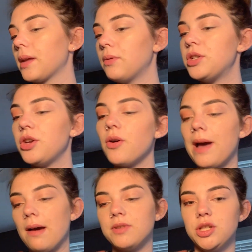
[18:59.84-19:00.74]
which you don't
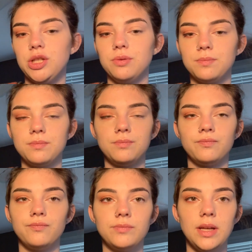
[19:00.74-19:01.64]
have to do.
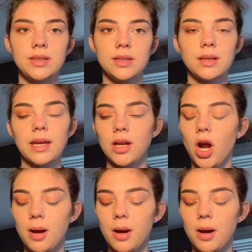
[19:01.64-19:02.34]
It's like an